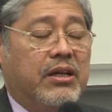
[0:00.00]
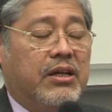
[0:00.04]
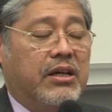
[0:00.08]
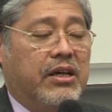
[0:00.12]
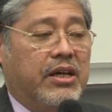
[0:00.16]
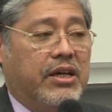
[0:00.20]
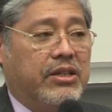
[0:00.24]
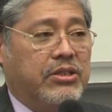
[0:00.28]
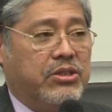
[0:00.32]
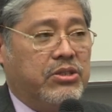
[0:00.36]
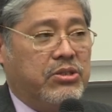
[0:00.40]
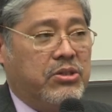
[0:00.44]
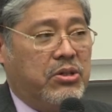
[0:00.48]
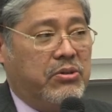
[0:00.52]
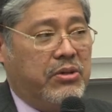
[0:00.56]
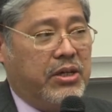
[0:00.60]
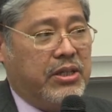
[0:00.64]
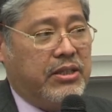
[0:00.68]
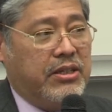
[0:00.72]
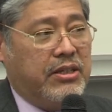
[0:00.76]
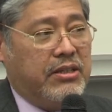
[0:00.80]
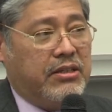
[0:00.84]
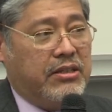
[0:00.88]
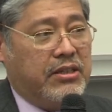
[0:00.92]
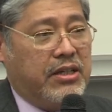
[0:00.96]
And so I
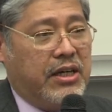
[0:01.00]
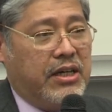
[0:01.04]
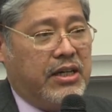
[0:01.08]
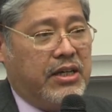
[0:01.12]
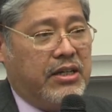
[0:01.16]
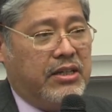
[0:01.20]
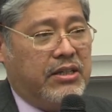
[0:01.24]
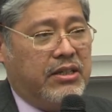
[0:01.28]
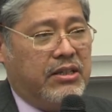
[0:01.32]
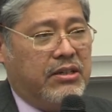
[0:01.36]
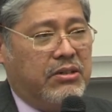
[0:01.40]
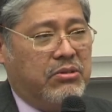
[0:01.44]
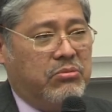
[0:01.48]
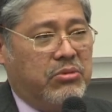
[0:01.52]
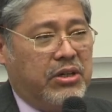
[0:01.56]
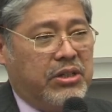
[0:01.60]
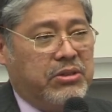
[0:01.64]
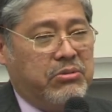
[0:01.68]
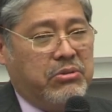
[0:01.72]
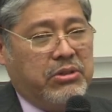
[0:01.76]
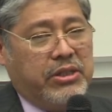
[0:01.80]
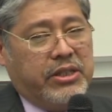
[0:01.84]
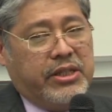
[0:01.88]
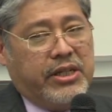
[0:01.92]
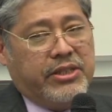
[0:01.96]
think one
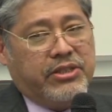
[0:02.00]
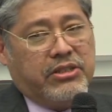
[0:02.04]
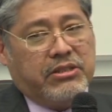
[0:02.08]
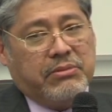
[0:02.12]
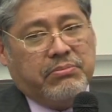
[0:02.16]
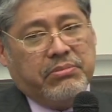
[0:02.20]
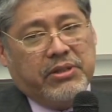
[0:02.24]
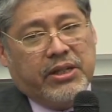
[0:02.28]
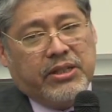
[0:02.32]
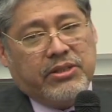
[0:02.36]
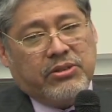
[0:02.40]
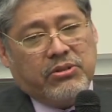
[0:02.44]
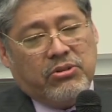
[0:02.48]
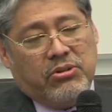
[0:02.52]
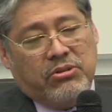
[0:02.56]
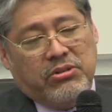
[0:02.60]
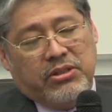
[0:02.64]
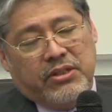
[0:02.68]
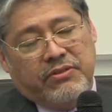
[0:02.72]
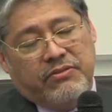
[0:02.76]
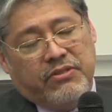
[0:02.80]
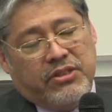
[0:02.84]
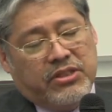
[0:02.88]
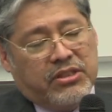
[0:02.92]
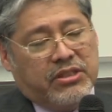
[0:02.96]
really has to place all
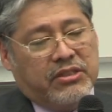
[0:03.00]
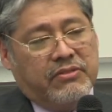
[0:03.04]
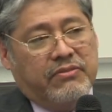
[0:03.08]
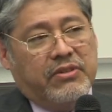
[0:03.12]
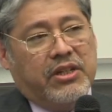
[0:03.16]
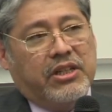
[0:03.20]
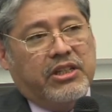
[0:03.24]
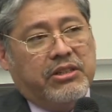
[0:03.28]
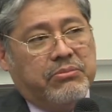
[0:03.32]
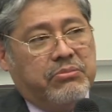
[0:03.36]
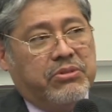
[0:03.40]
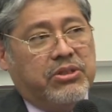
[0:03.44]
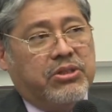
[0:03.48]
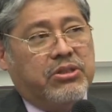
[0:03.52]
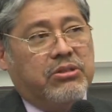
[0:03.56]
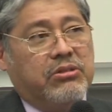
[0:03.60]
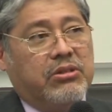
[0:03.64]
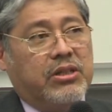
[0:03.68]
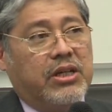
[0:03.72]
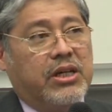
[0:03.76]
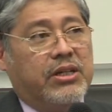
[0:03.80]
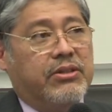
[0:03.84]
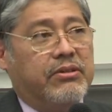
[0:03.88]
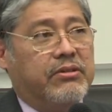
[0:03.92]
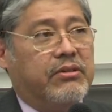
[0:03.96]
of these developments
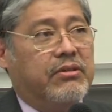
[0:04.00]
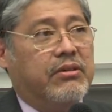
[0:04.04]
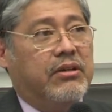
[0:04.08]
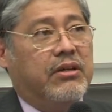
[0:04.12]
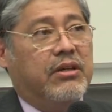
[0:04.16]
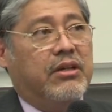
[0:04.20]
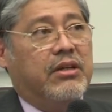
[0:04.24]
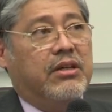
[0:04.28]
together